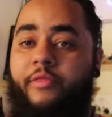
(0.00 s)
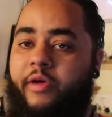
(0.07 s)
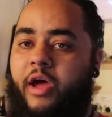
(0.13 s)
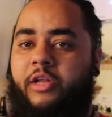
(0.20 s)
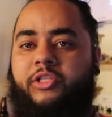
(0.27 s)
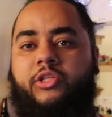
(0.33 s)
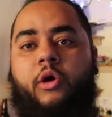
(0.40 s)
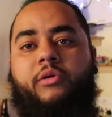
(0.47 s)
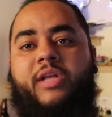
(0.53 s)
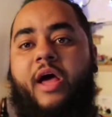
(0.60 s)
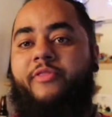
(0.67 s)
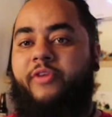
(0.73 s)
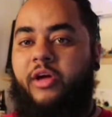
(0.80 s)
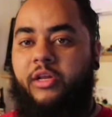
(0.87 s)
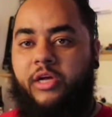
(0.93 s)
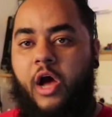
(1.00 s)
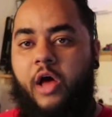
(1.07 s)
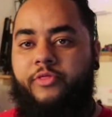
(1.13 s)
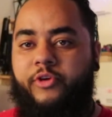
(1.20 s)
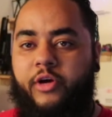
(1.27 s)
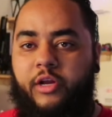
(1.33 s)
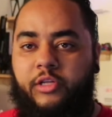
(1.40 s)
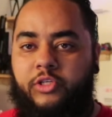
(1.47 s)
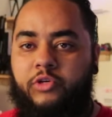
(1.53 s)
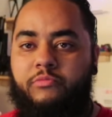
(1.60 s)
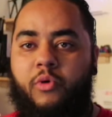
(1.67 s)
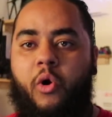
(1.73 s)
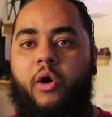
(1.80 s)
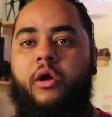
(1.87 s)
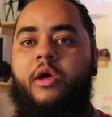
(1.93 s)
they got to slow it down. They're going to do
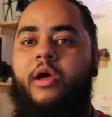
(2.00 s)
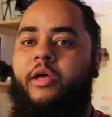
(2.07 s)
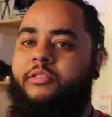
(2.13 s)
more.